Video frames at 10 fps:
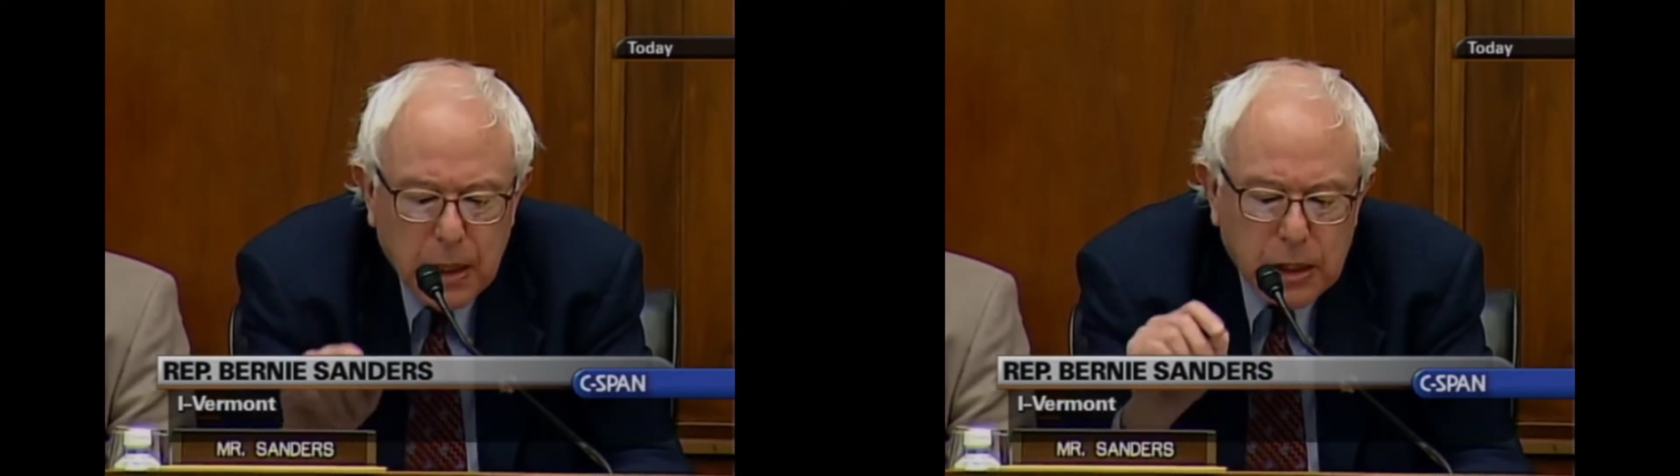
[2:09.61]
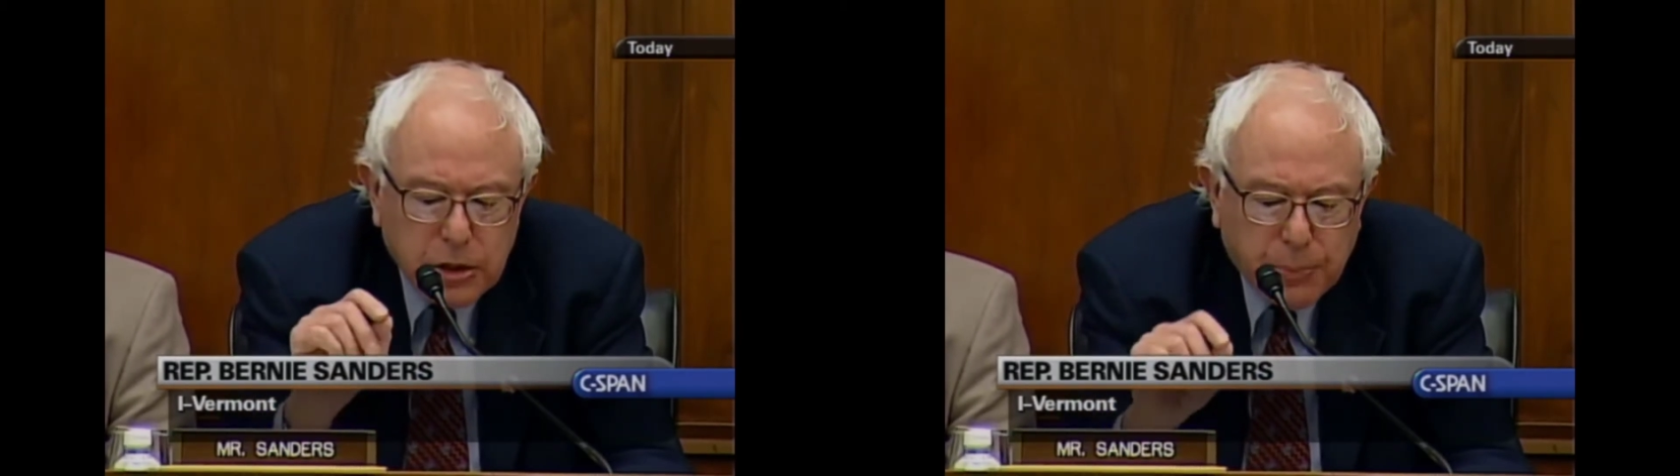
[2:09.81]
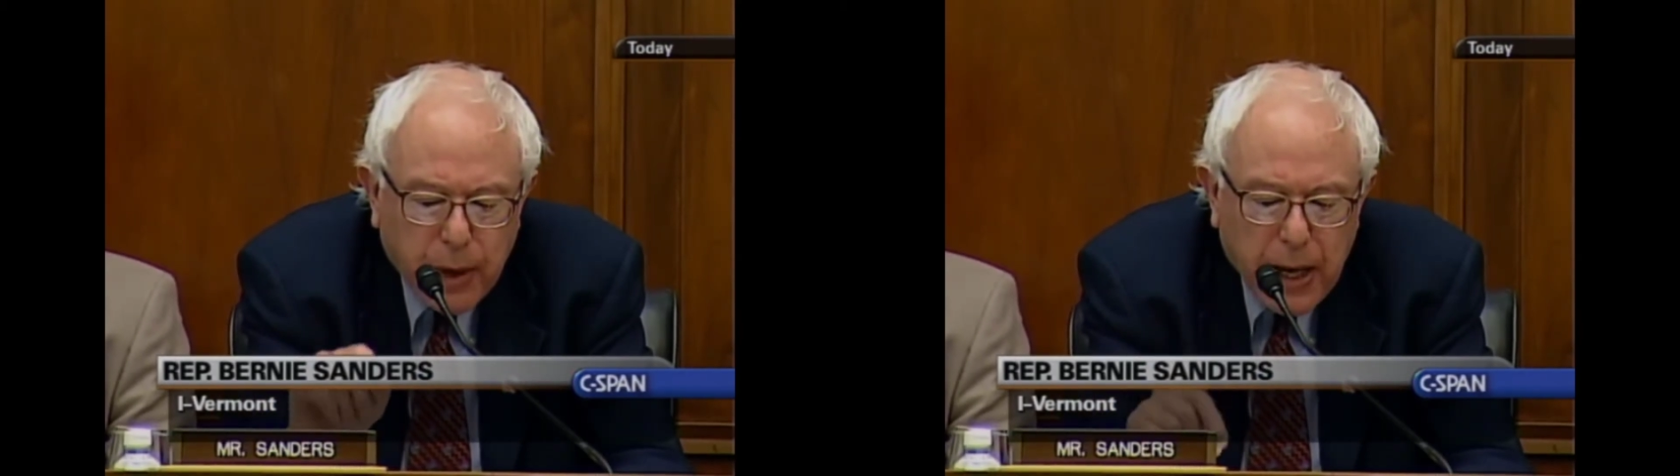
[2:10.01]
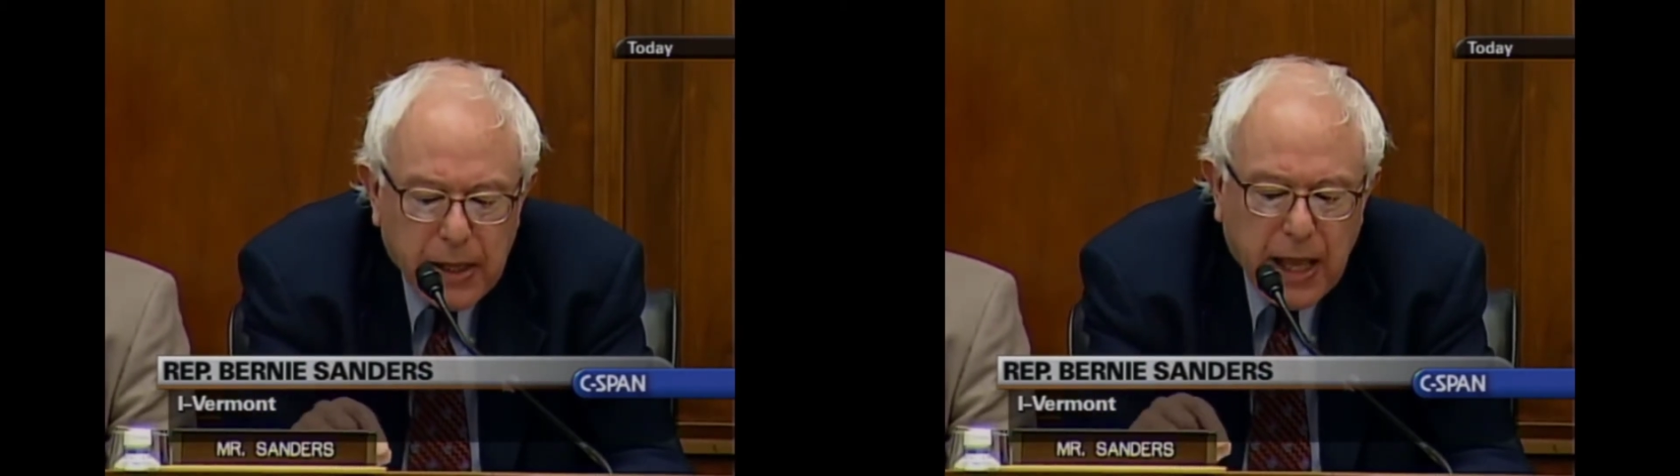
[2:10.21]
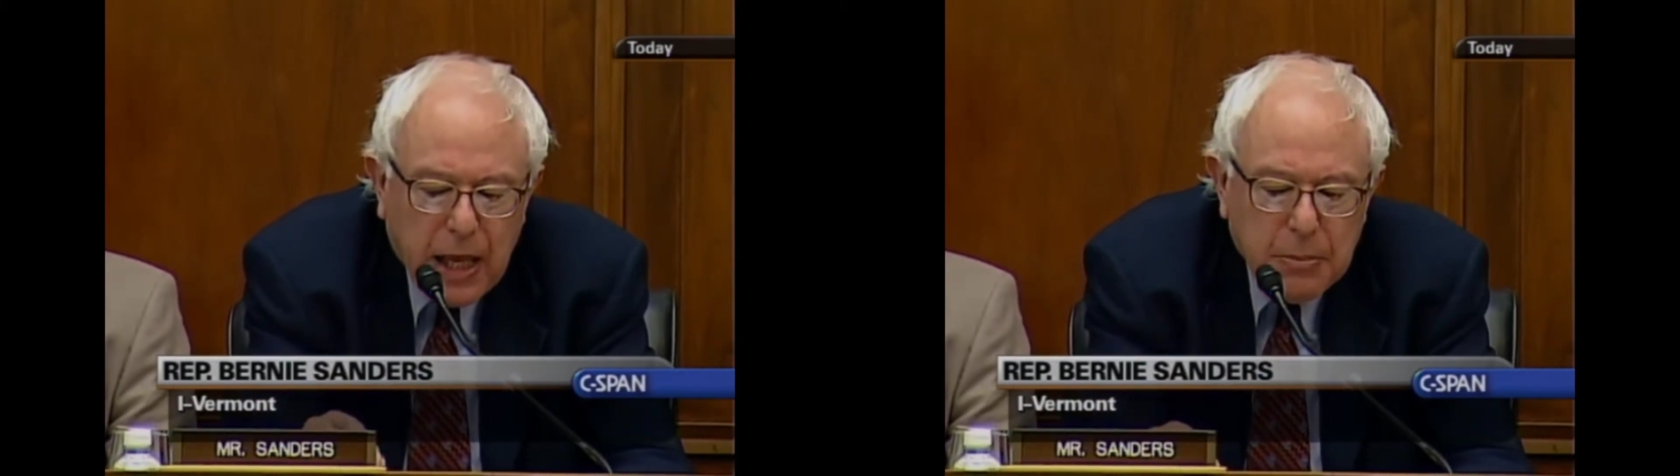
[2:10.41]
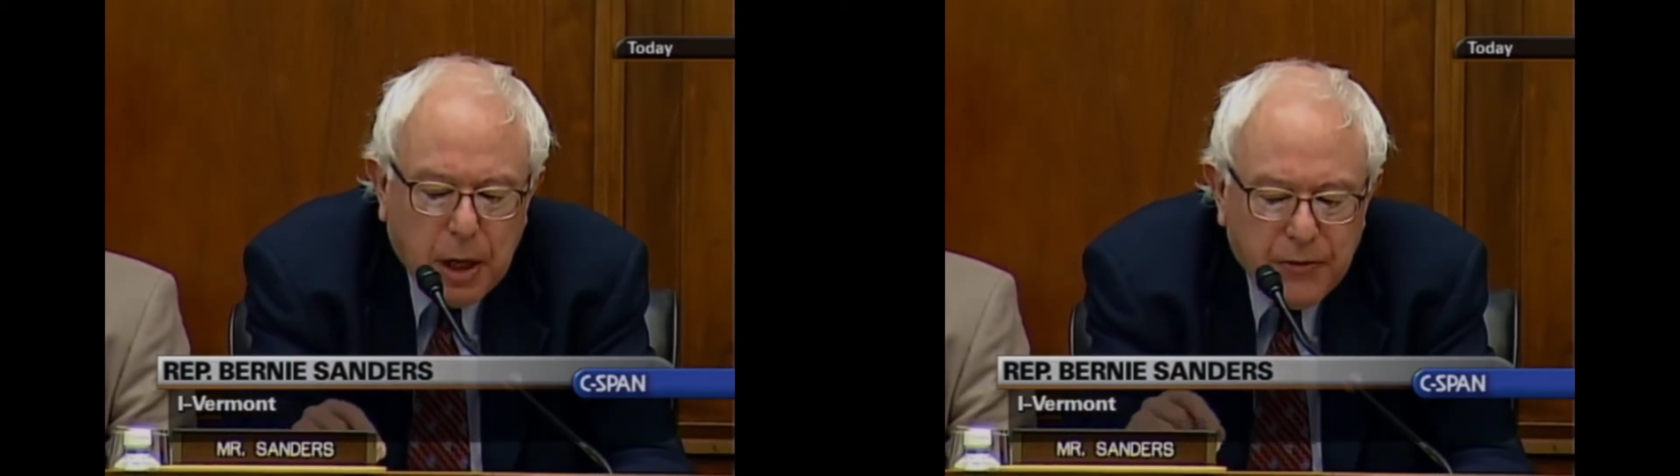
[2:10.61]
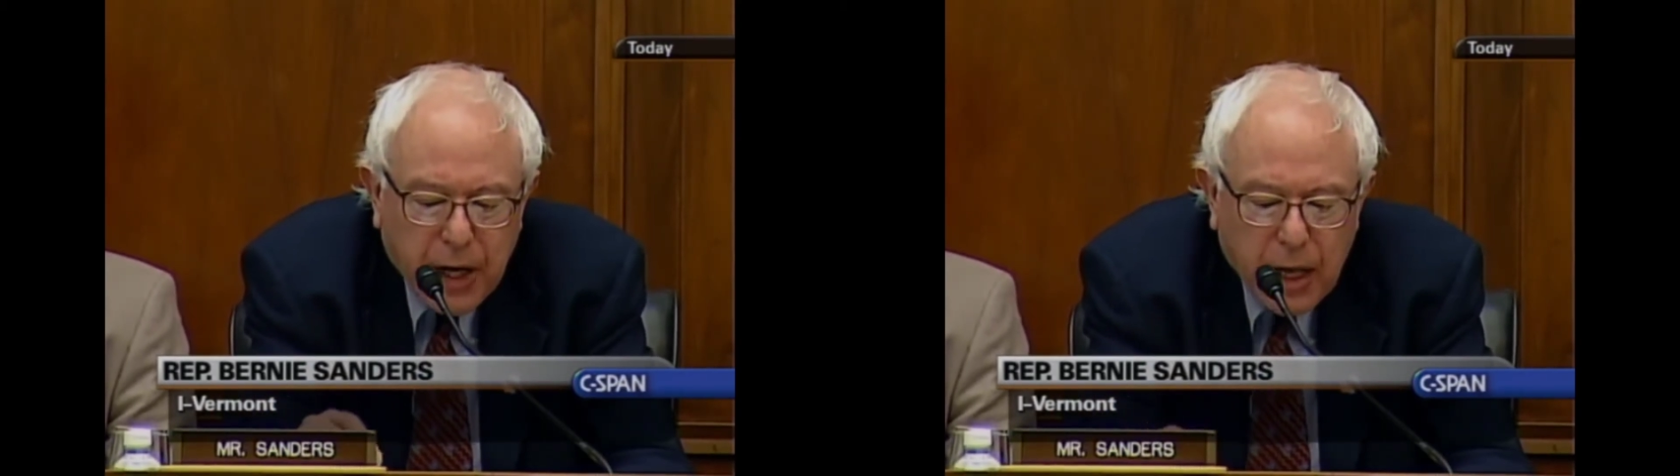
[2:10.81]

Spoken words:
is the brand name of an